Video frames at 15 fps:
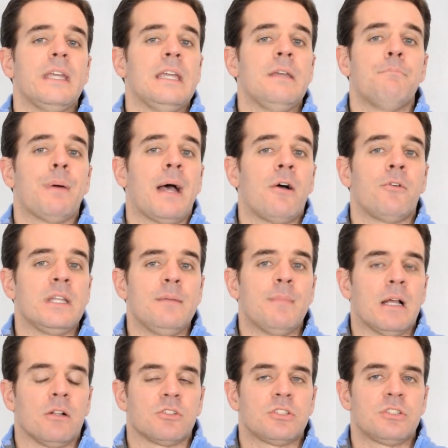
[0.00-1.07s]
inbound
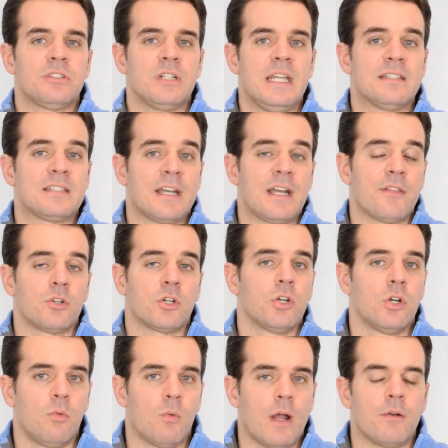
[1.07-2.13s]
emails is another
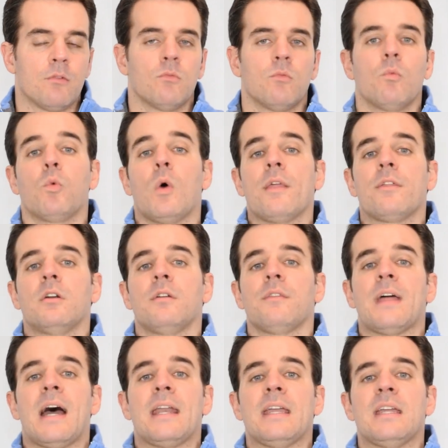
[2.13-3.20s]
good one, whether
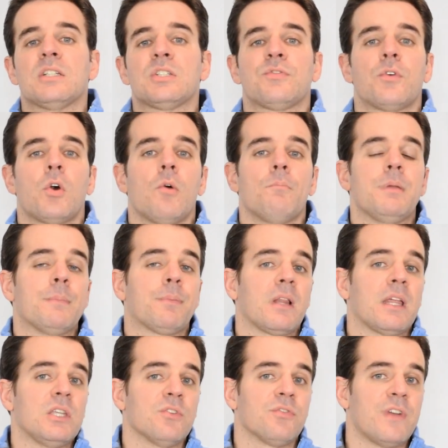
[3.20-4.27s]
that is from people
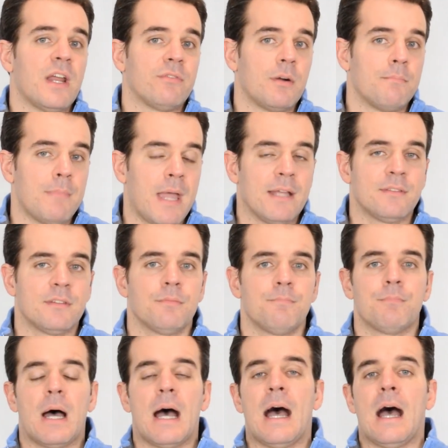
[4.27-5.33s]
that you've never met.
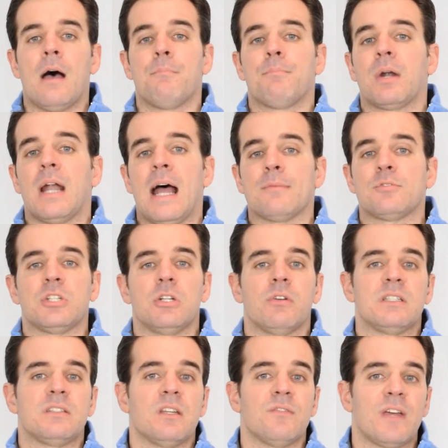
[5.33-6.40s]
Perhaps,
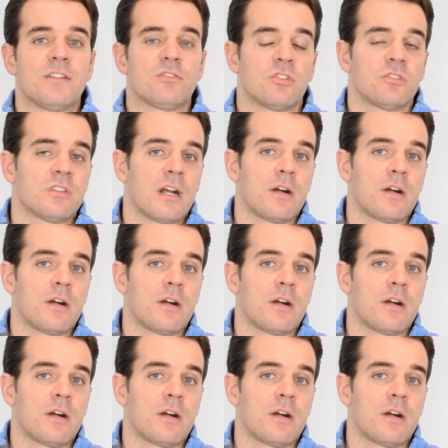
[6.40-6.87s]
it's investors that